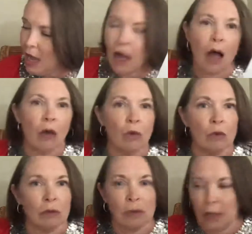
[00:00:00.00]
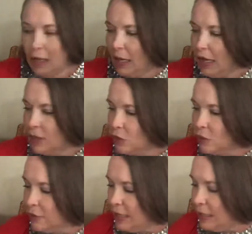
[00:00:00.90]
Oh, and
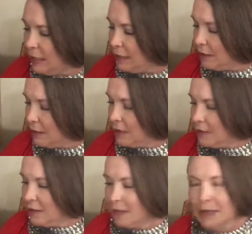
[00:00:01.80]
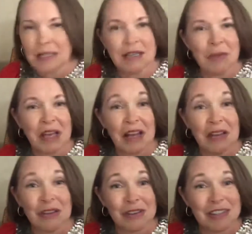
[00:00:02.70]
you'll need some
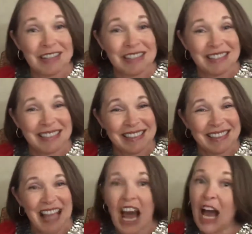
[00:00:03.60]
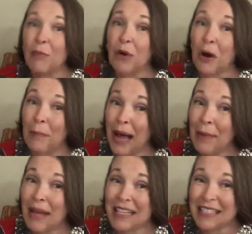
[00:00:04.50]
colors. I brought my
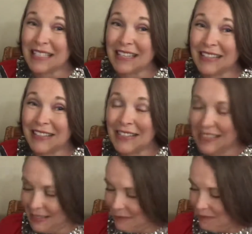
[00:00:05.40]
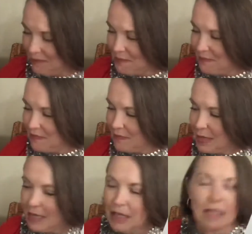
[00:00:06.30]
pastels.
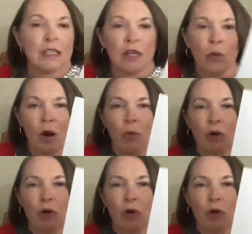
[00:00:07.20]
So what we're